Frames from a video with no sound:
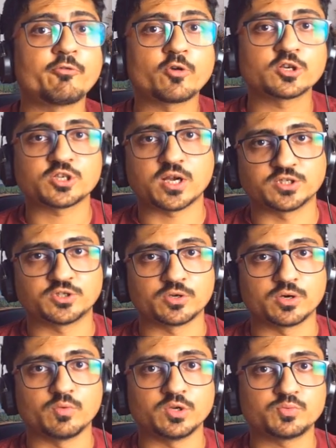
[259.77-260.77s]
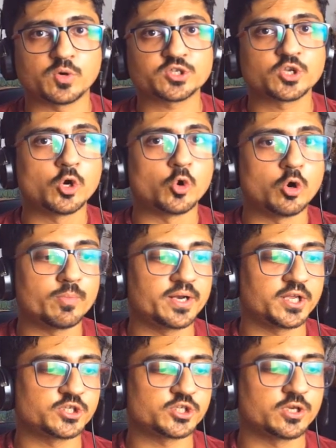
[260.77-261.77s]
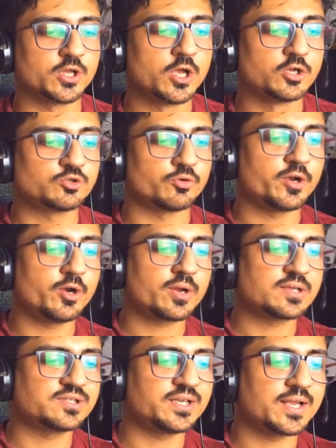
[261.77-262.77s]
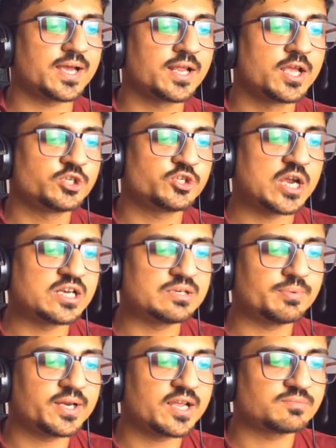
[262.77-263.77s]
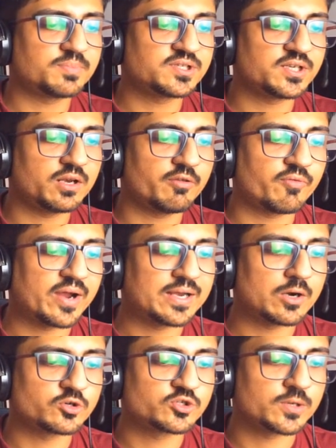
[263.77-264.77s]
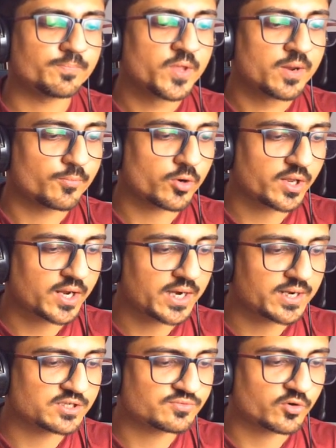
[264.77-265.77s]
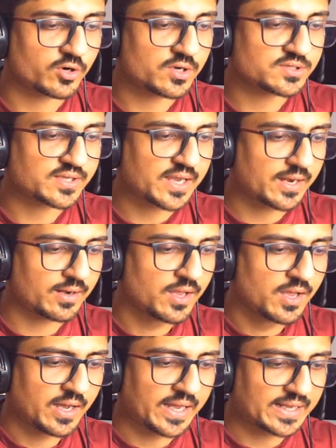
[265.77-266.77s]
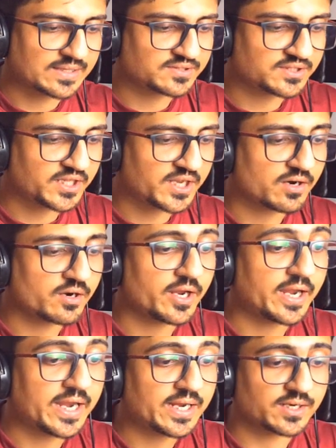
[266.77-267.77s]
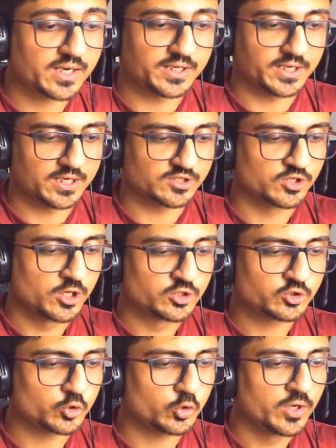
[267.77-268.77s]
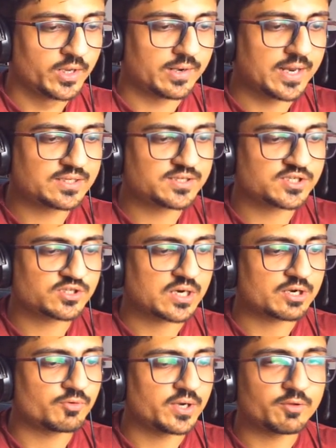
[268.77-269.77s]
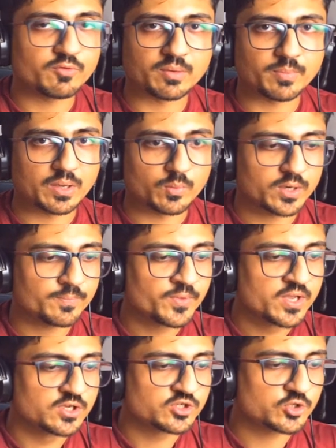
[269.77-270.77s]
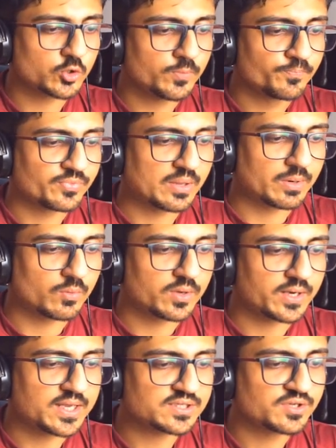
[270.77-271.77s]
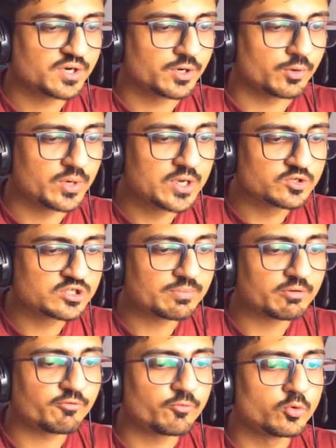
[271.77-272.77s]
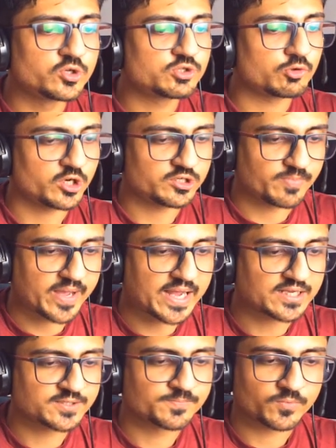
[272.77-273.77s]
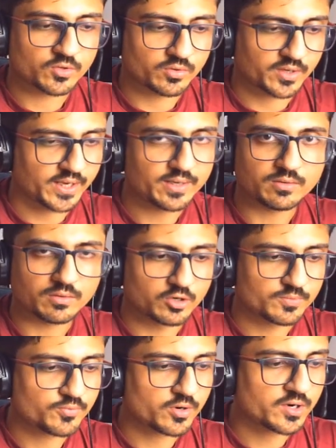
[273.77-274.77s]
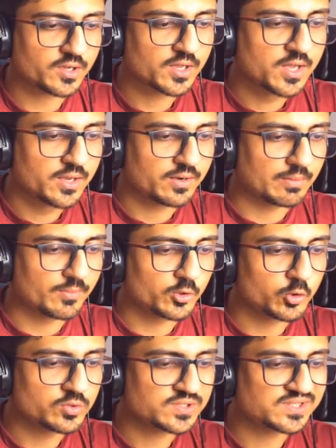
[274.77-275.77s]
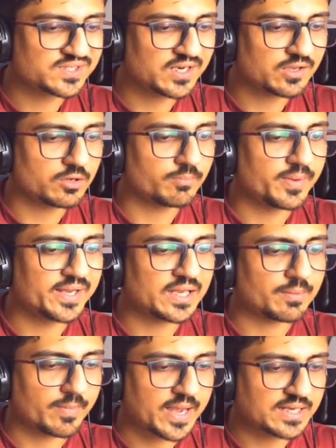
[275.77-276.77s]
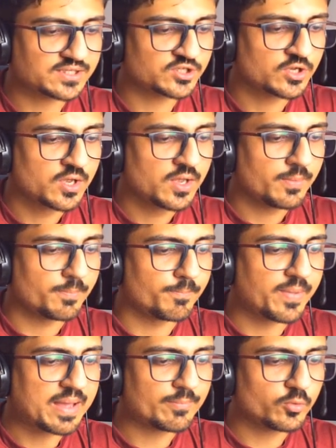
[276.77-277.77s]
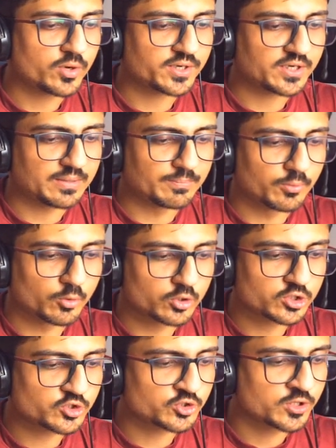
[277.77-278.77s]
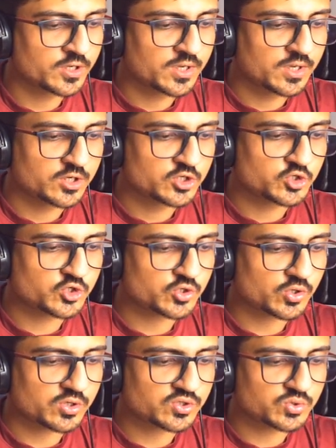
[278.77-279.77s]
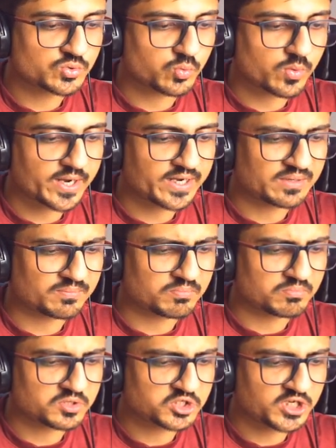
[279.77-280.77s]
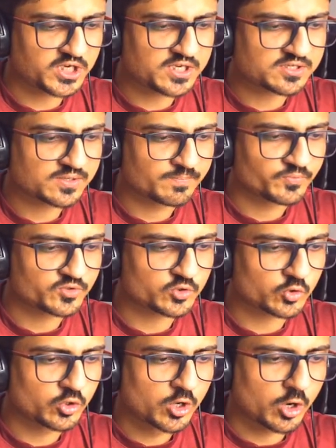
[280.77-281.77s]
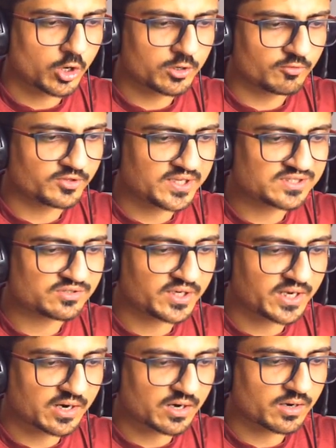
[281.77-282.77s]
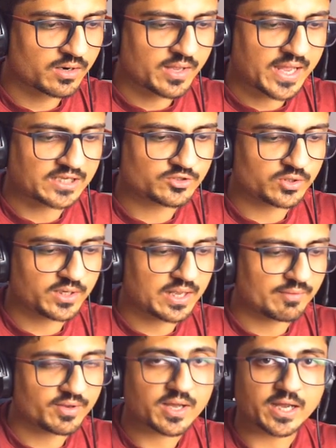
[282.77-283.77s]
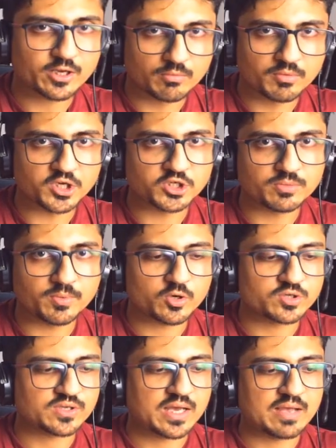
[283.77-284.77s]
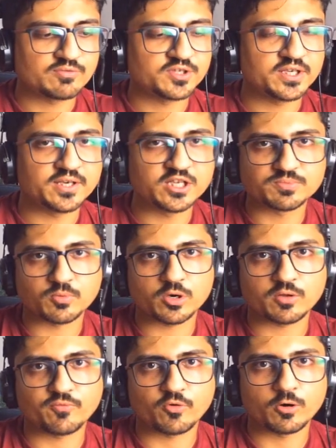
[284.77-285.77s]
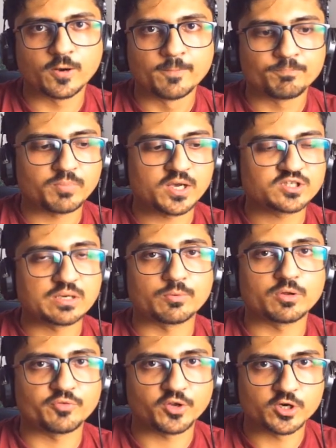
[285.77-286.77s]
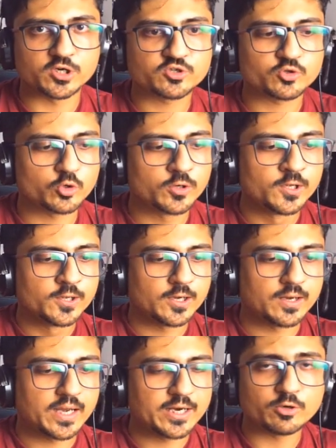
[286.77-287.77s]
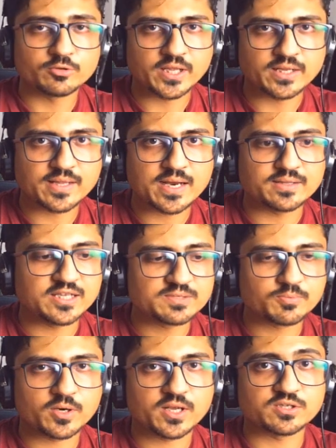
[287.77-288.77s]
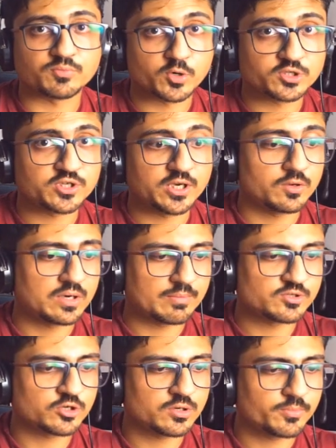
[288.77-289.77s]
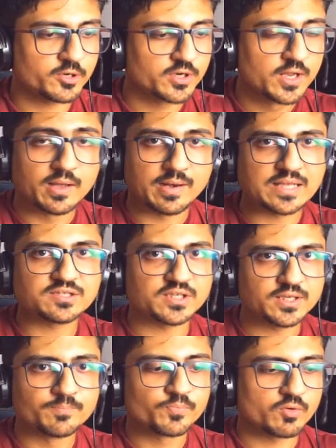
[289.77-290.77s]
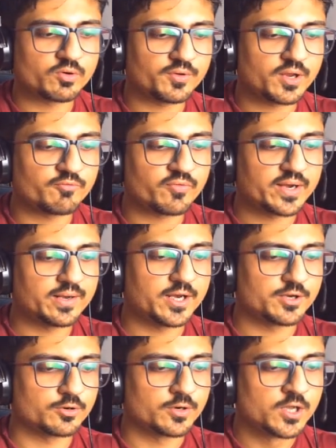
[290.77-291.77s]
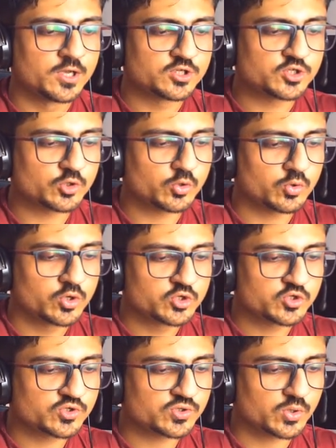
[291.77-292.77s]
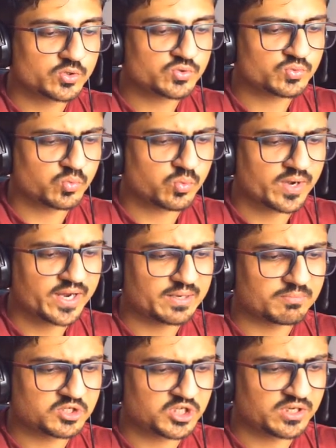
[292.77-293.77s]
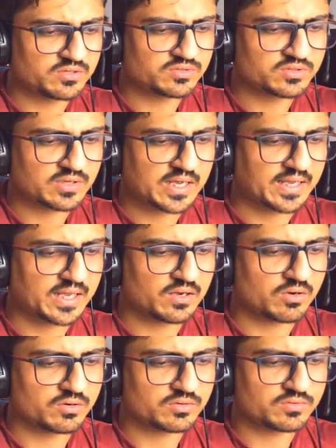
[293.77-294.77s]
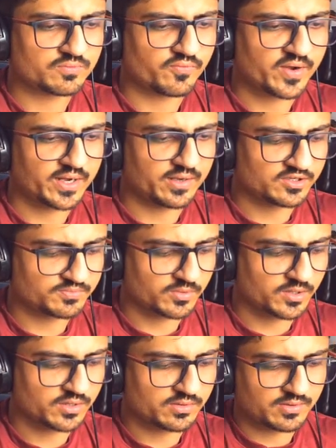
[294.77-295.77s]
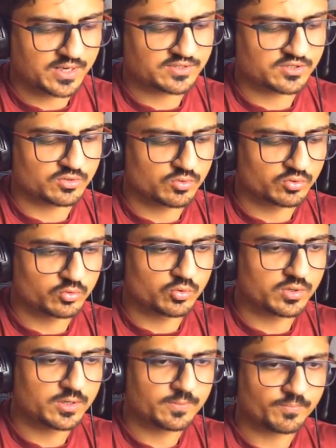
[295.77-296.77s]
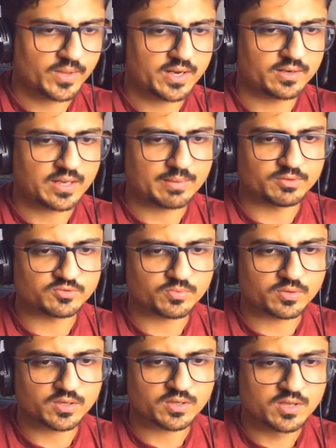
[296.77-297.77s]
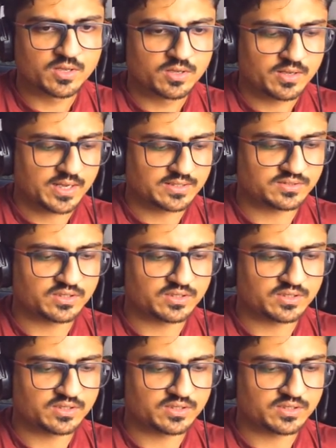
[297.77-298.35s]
first answer, which was home and kitchen. So here you can see that ChatGPT has basically find out some product ideas for us and I can see there are eight ideas. So let's just start reading one by one. So number one is reusable food storage bags. Okay, good product. Number two, silicone baking mats, bamboo cutting boards, sous vide machines so all of these three are actually having high competition because i have seen these product for past couple of years so uh, i don't think that this product is worth selling on amazon but let's see what you can find later so sous vide machines i cannot find this product let's just go on google and tag this product and